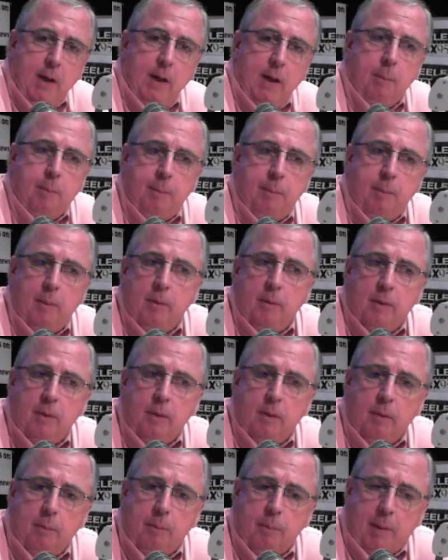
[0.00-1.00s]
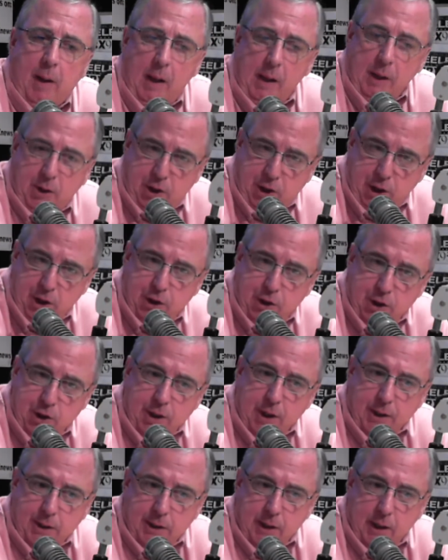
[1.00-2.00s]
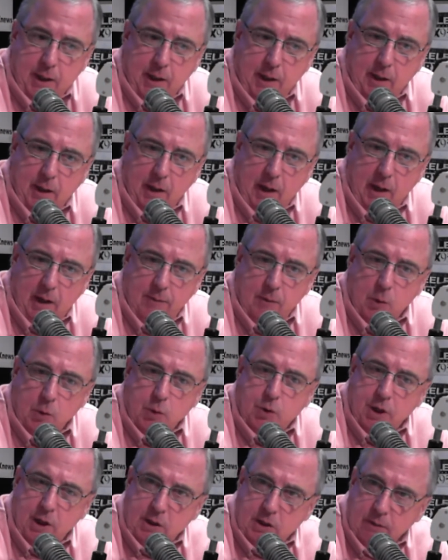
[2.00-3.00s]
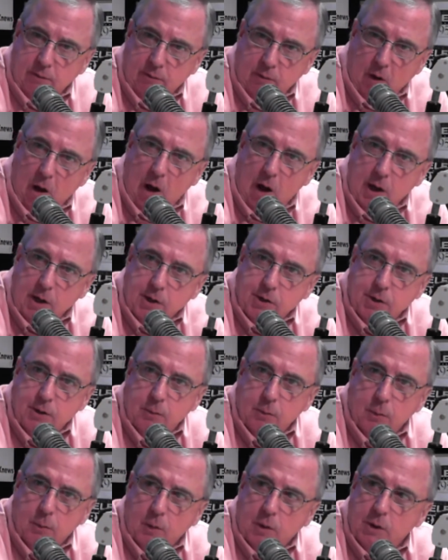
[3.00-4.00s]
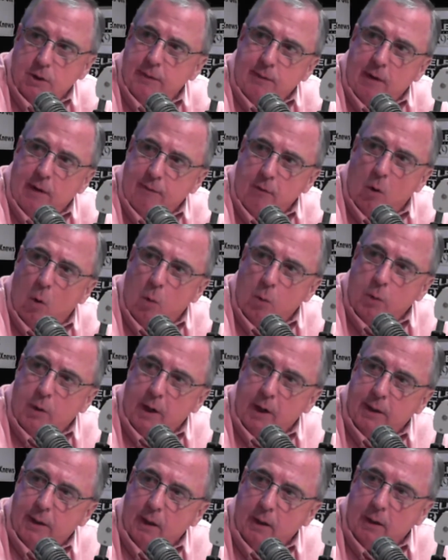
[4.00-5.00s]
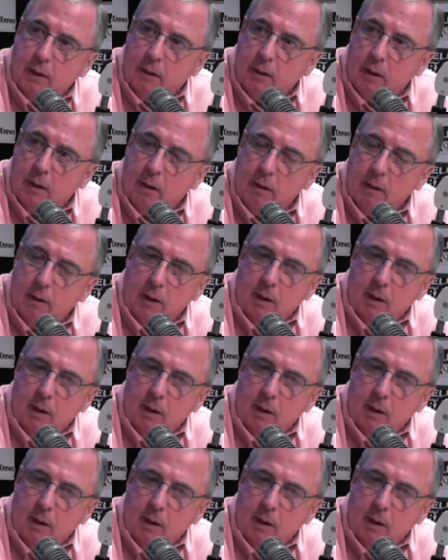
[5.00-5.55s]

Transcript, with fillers: many of the Oh, politicians, I say, have no sense of loss because they've never owned anything uh,